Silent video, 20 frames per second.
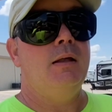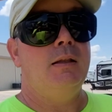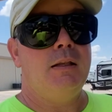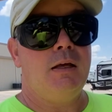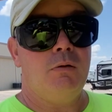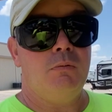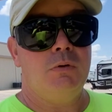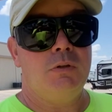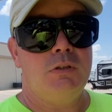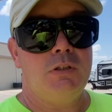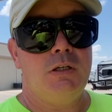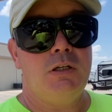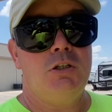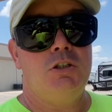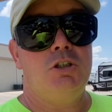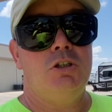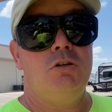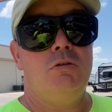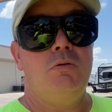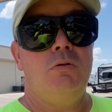that will
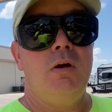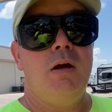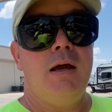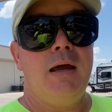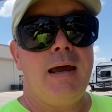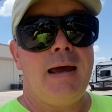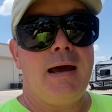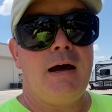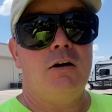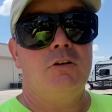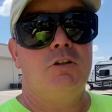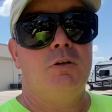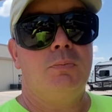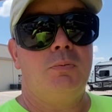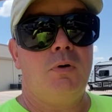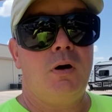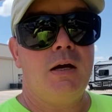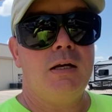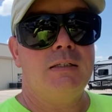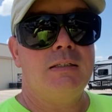teach you how to
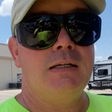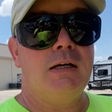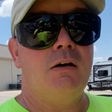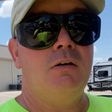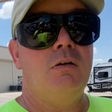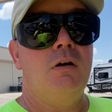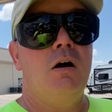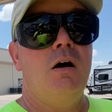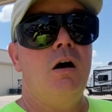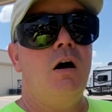price out